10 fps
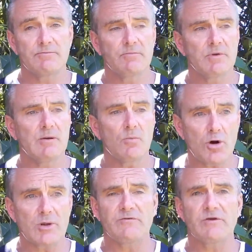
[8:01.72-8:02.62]

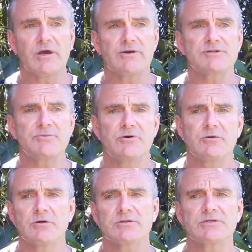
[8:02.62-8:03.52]
walking with Kokoda
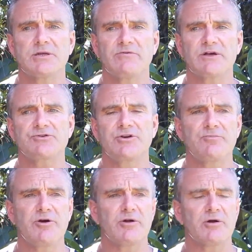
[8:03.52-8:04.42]
Spirit, as I said, with our
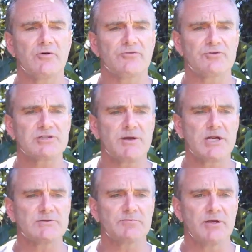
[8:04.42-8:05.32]
strict protocols and risk
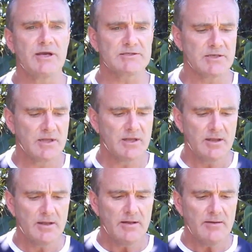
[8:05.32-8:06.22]
management plans.
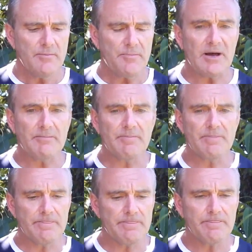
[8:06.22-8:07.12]
But
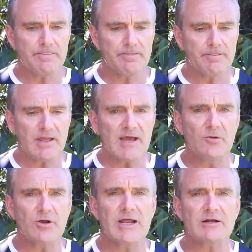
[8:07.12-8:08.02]
have a
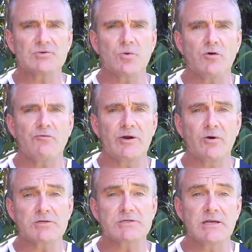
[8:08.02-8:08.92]
look at our 12 red
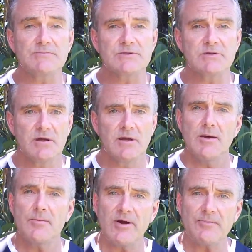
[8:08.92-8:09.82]
hot tips.
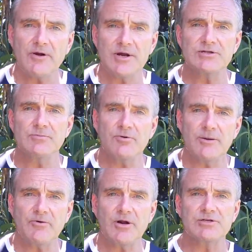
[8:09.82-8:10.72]
Preparation,
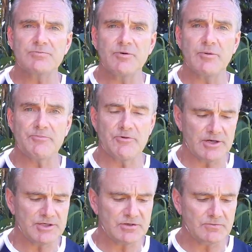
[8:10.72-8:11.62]
preparation,
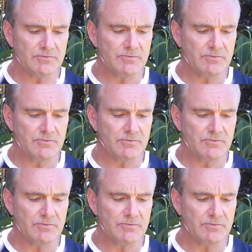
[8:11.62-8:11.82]
preparation.